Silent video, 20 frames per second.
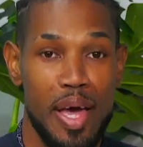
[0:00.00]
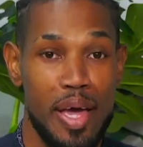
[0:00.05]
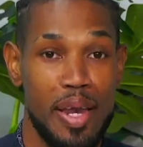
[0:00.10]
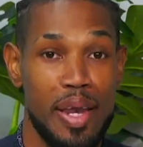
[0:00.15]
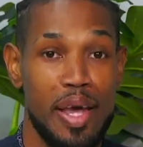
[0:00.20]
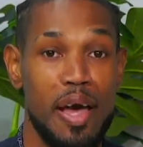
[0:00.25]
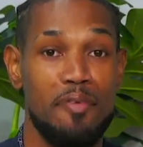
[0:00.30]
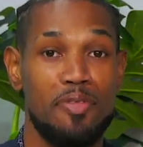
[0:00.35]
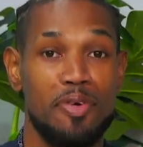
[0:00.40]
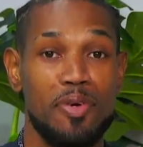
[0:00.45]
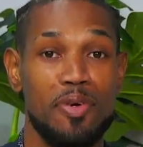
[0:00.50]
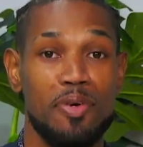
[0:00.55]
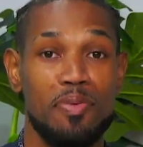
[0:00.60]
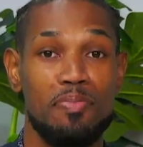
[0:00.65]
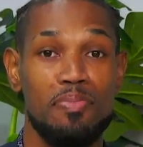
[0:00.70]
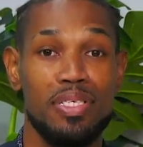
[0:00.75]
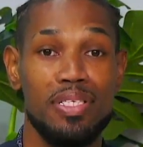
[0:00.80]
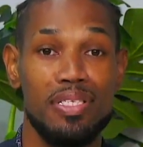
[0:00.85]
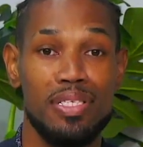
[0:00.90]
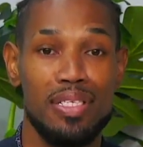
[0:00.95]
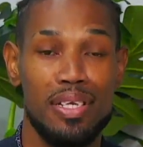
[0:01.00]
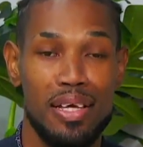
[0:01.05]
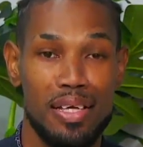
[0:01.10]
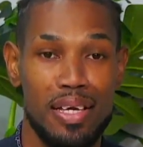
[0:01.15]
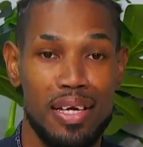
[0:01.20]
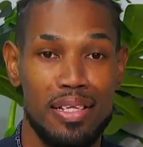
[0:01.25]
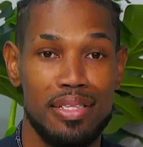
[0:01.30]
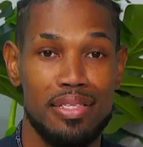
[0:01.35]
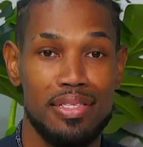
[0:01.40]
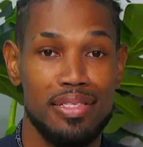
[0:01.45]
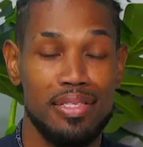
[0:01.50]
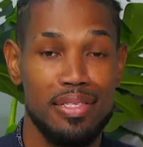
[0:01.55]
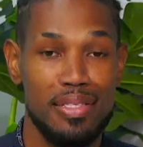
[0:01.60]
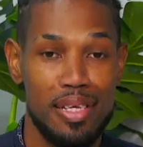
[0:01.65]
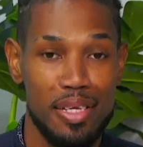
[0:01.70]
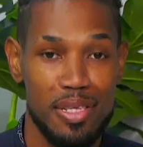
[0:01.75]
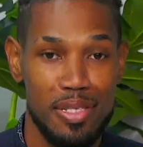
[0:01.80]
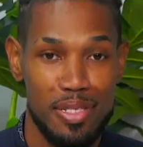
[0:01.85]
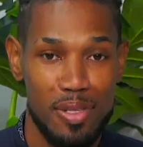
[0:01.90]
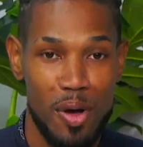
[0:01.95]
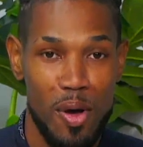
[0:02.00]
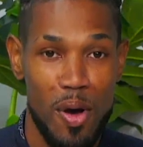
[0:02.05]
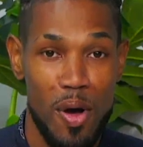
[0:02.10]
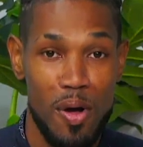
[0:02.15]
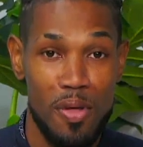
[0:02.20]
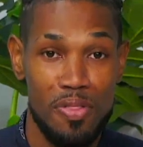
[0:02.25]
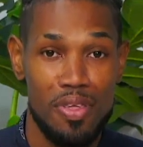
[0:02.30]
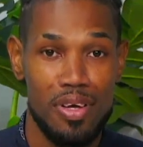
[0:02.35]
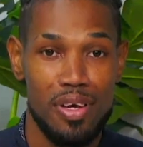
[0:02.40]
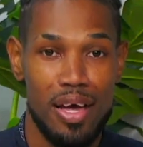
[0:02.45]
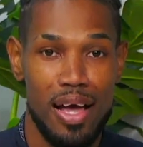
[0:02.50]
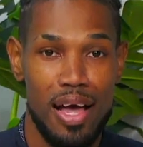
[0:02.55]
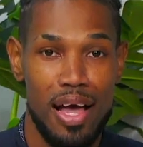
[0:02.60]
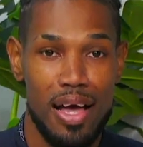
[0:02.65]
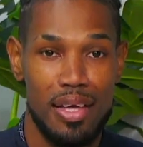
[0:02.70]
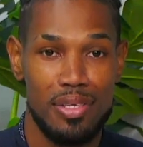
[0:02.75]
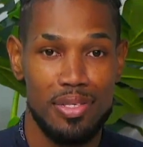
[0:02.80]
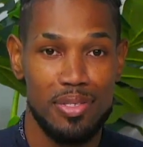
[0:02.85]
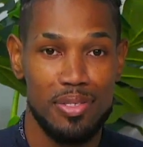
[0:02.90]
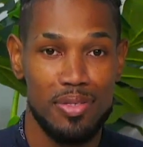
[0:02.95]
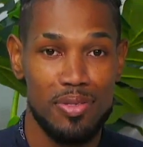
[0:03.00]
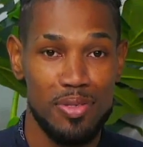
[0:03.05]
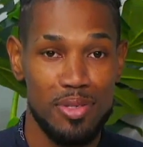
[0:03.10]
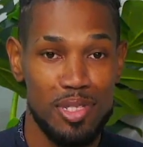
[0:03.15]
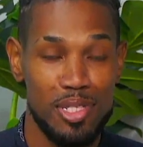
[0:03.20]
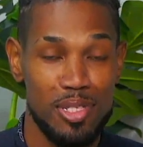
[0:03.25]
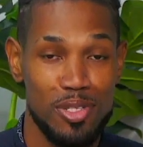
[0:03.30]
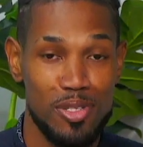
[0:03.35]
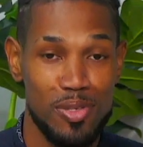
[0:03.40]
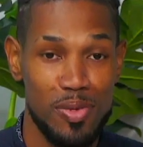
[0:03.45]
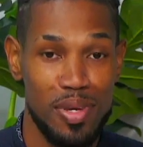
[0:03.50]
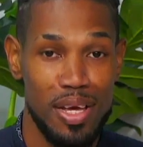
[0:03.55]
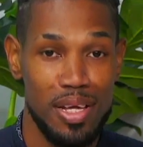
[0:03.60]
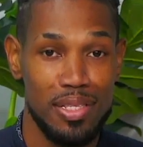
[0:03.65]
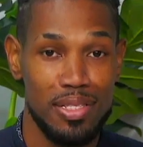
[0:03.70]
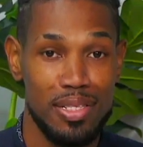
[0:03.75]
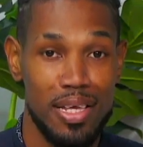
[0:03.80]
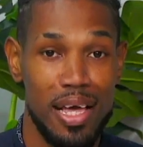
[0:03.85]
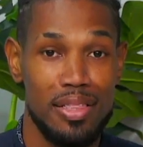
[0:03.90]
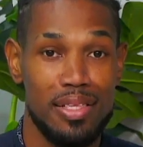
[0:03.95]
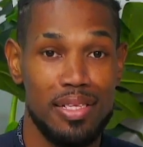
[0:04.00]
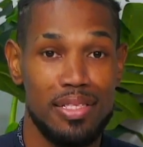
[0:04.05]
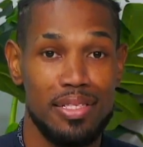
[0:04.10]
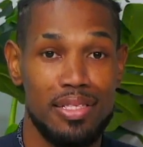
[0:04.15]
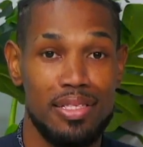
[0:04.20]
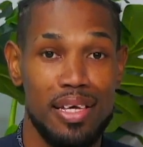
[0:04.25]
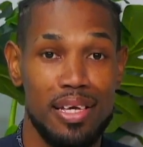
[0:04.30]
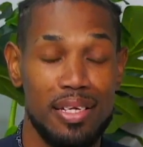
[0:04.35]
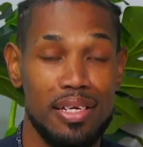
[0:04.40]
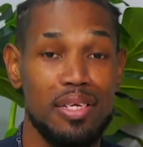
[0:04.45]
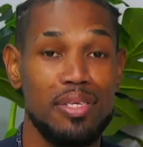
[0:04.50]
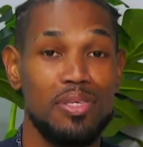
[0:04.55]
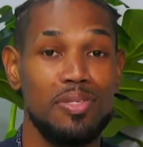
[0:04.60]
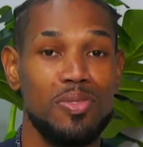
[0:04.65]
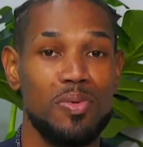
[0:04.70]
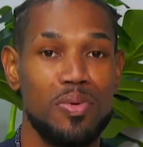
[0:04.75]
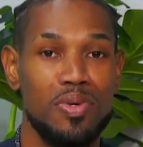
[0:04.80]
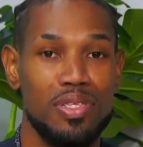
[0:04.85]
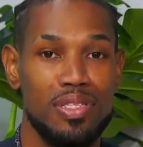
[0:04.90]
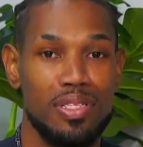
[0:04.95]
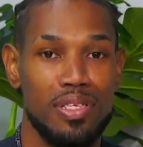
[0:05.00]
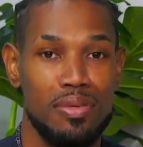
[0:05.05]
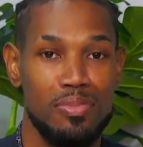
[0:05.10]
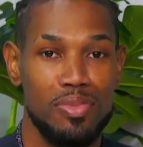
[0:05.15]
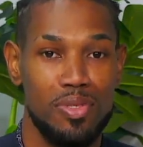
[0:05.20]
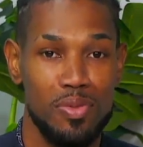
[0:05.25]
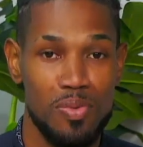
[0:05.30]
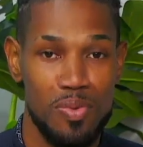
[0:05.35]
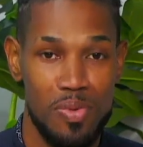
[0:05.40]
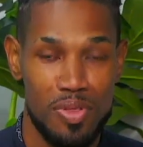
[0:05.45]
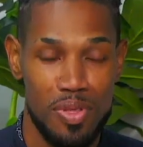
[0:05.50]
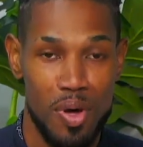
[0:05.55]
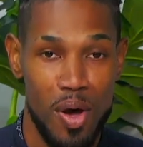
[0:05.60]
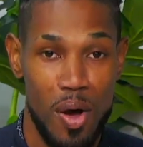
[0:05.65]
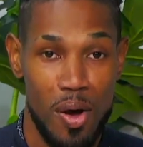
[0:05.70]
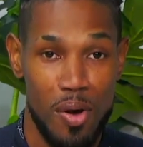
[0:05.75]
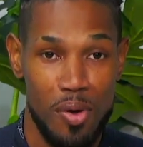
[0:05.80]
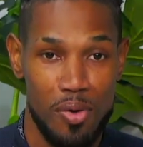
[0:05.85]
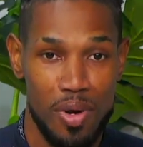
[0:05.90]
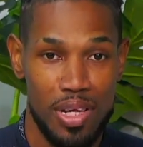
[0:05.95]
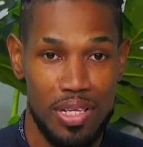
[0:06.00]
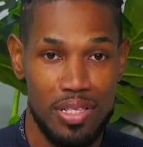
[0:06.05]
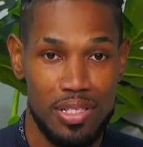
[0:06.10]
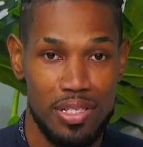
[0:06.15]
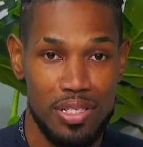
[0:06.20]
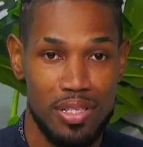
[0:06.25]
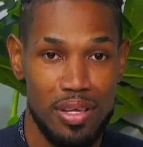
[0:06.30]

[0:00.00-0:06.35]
and after competing against 6 other high school students at the St.Kitts Tourism Youth Congress,